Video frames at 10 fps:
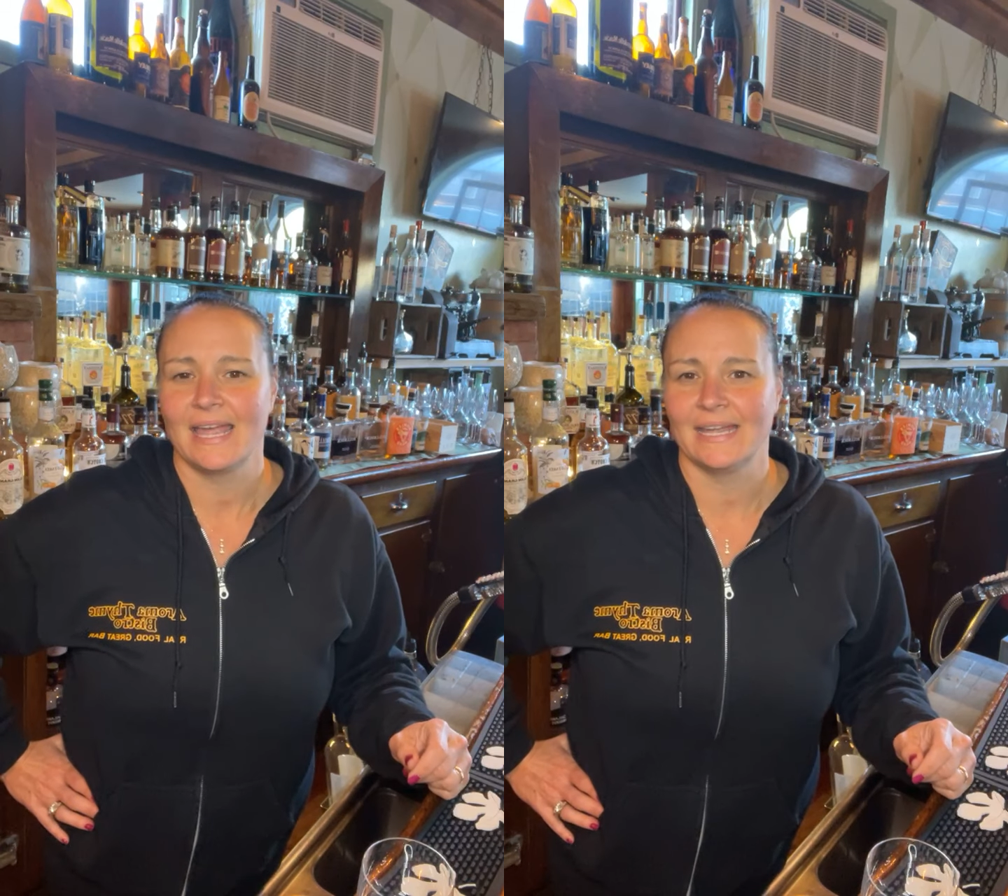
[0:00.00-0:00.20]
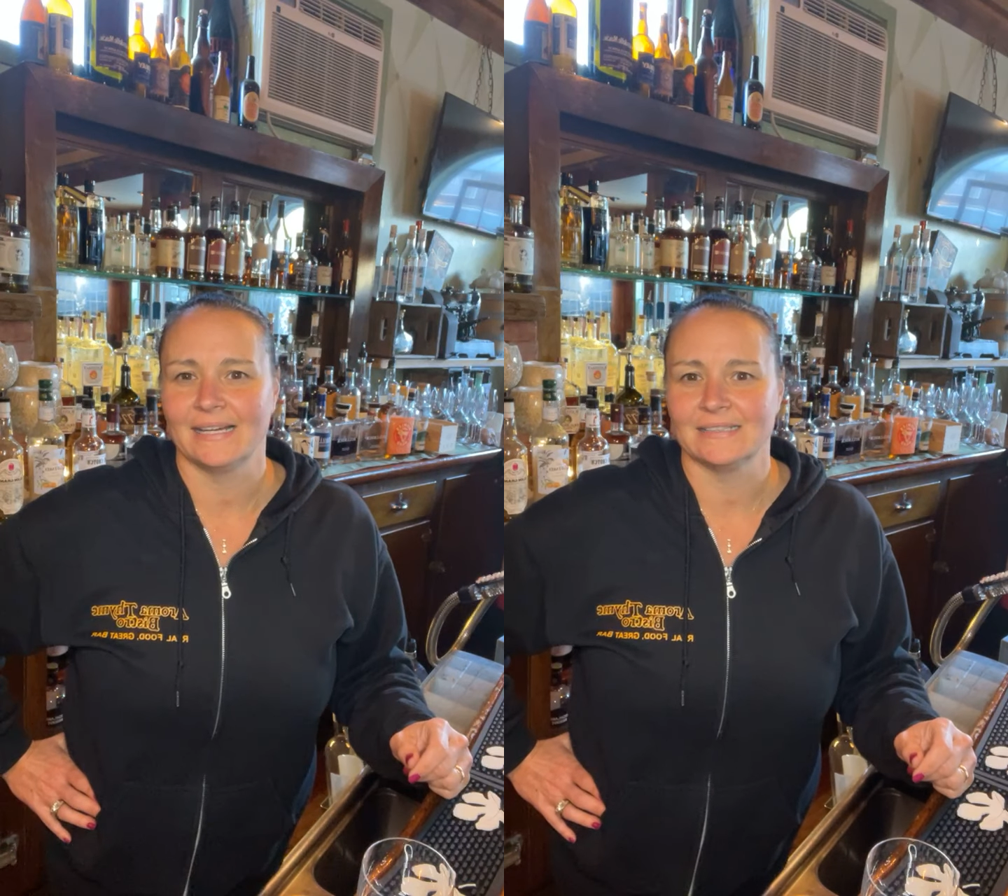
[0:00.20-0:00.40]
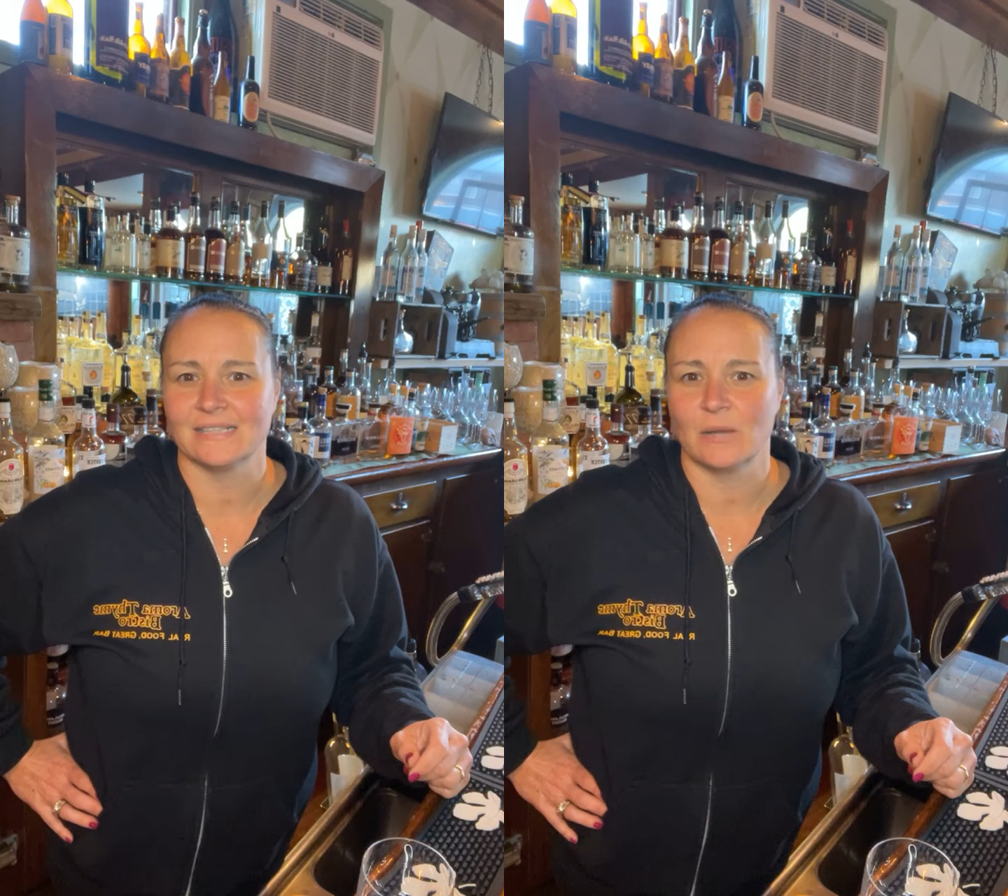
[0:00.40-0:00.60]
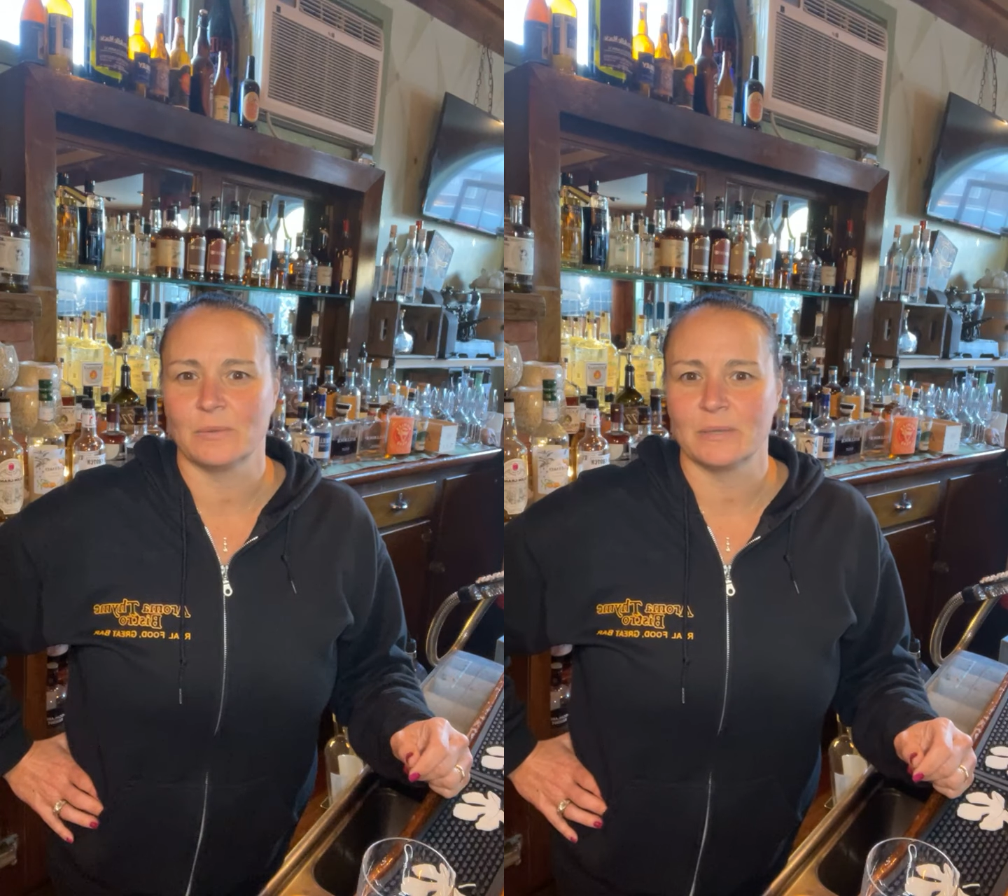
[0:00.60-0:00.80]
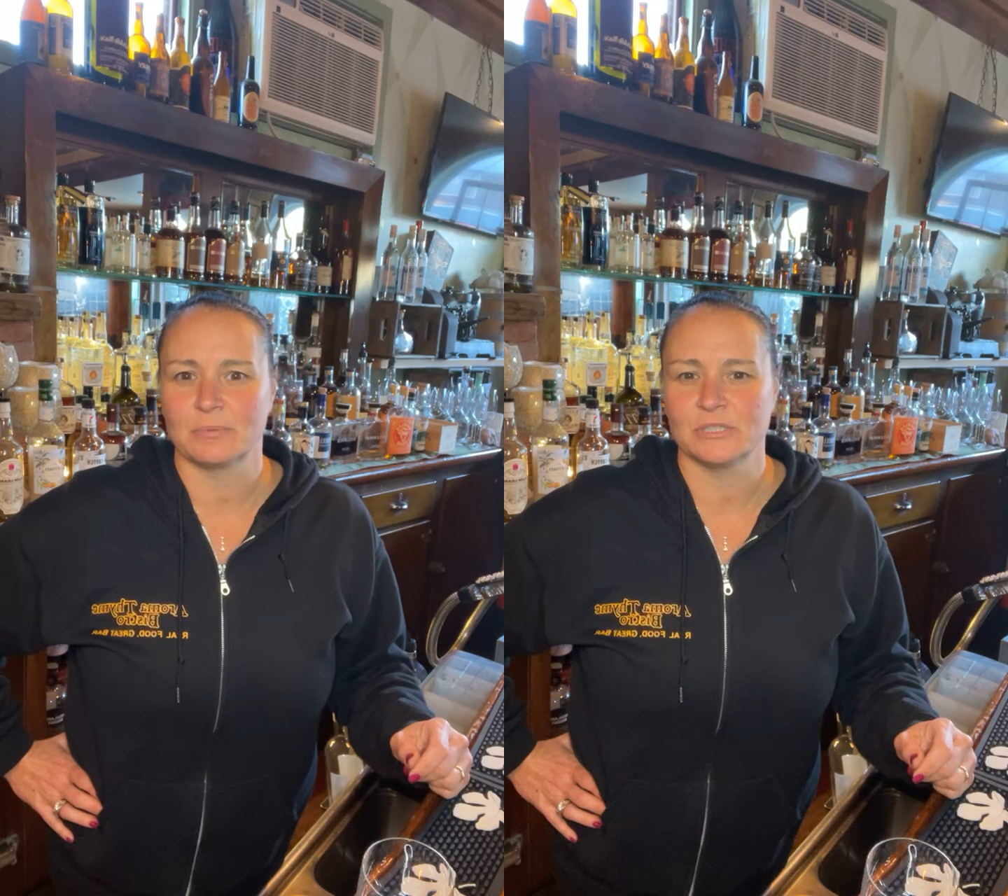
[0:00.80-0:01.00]
And uh,
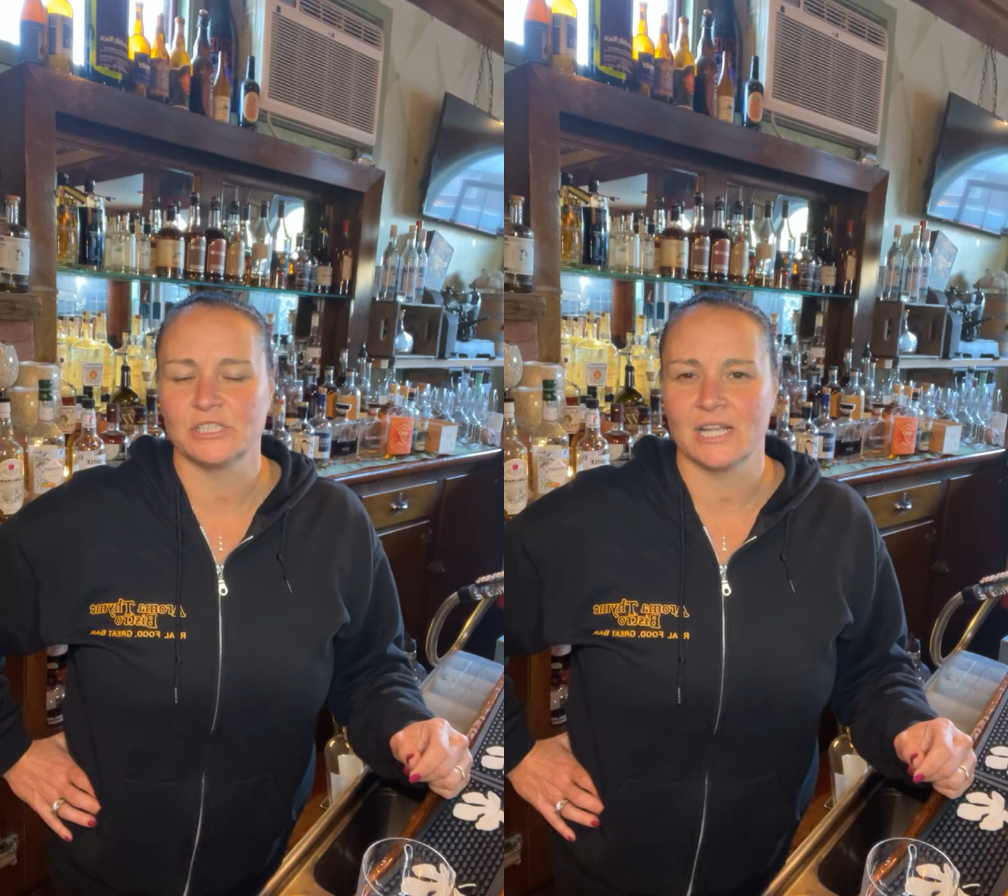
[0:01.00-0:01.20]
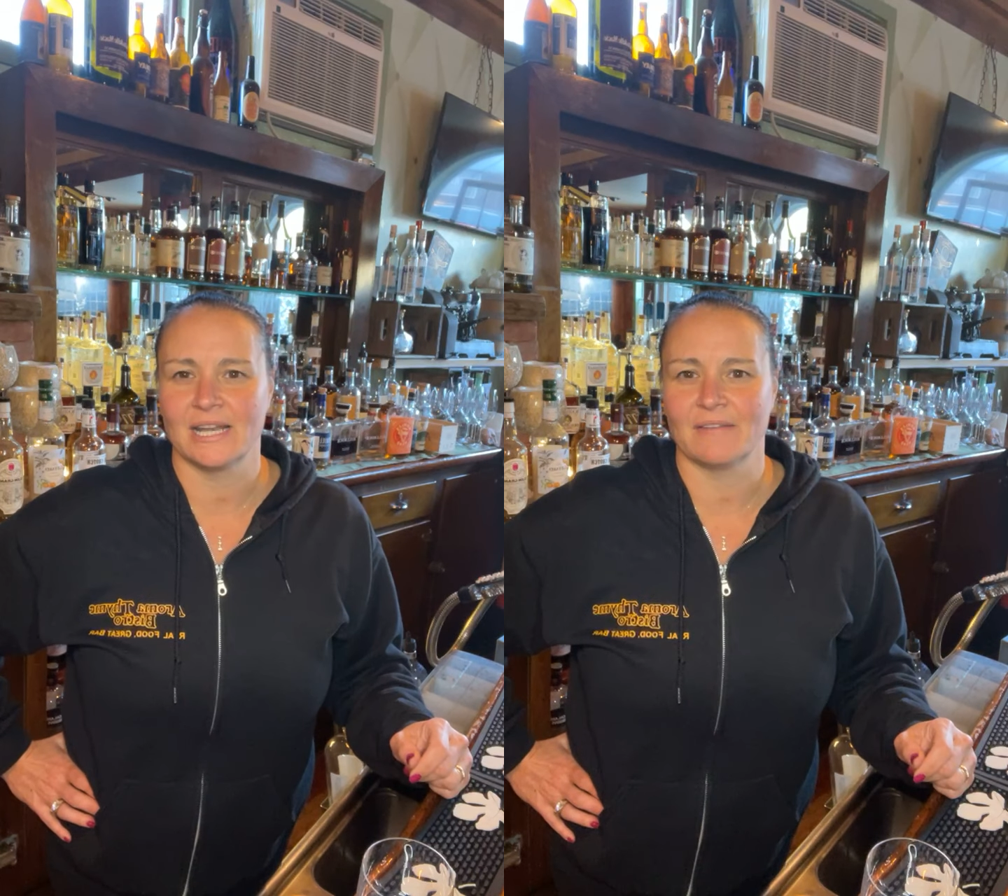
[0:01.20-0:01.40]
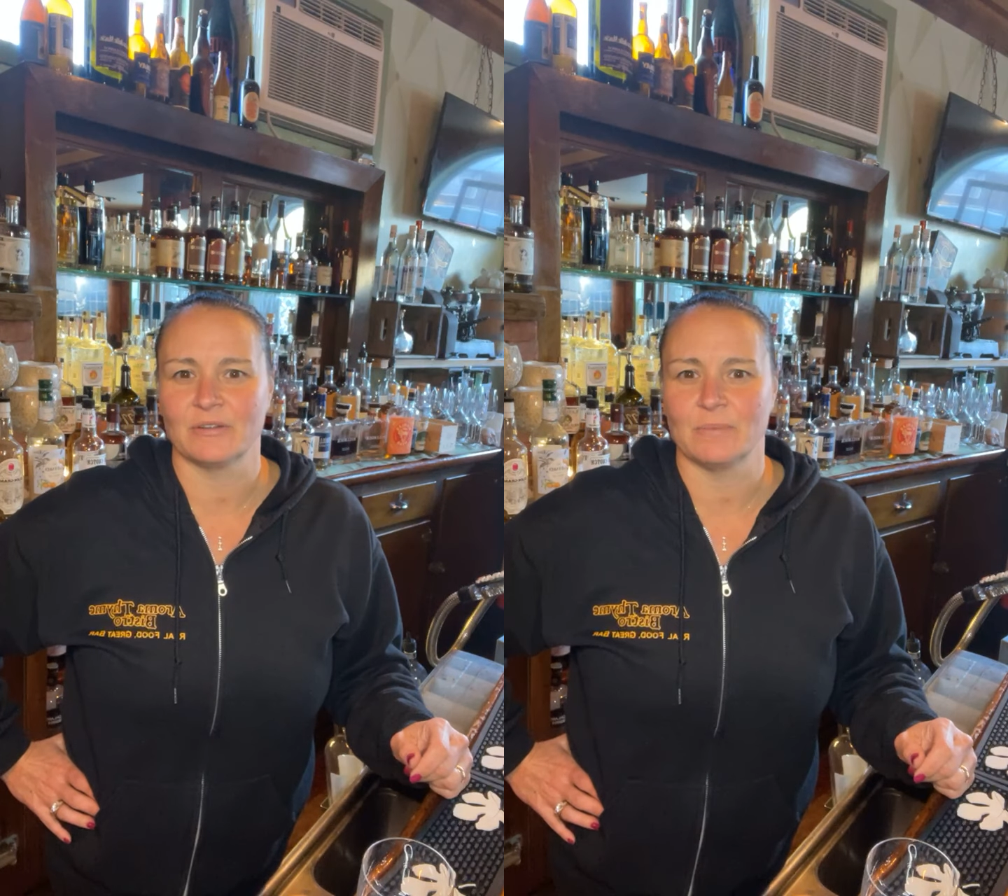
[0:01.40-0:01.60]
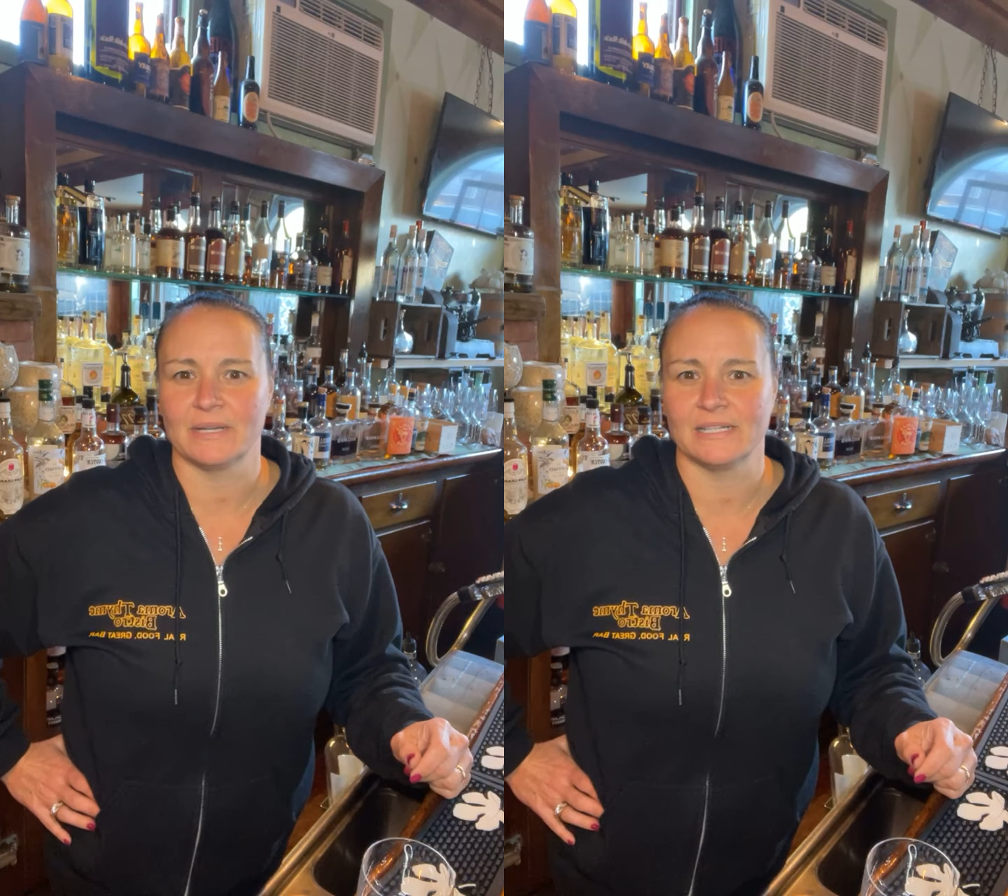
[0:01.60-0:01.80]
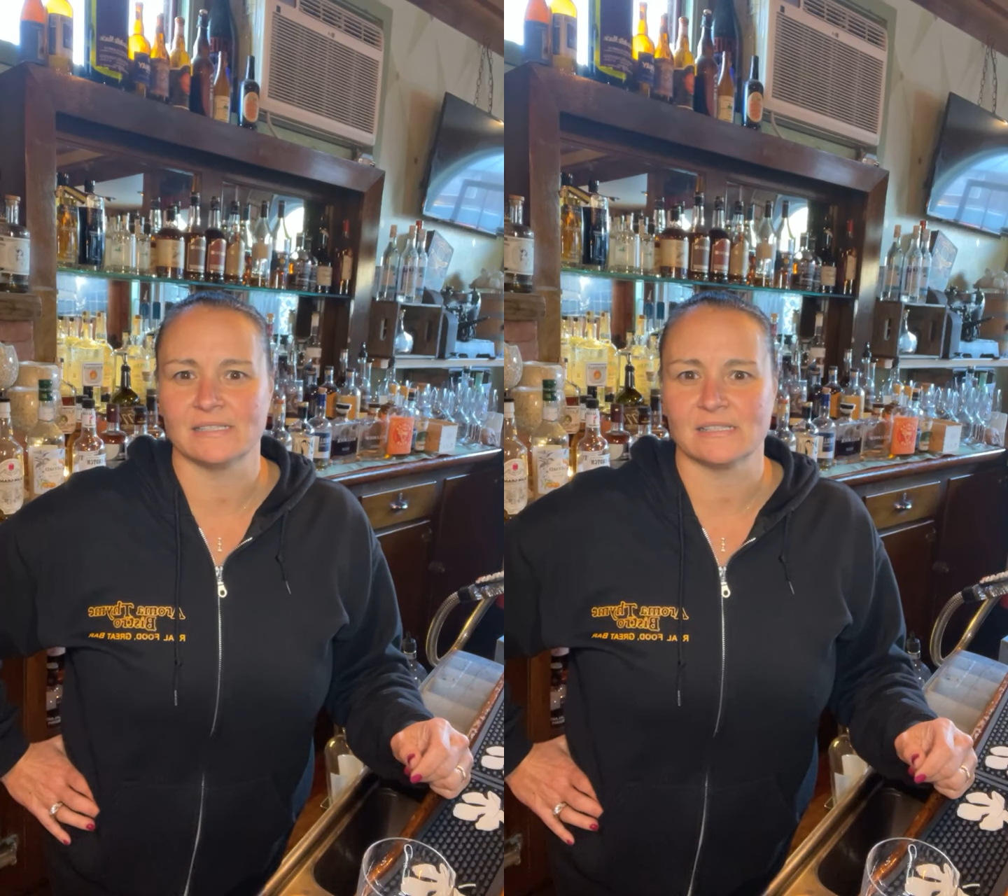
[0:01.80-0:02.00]
we appreciate everybody's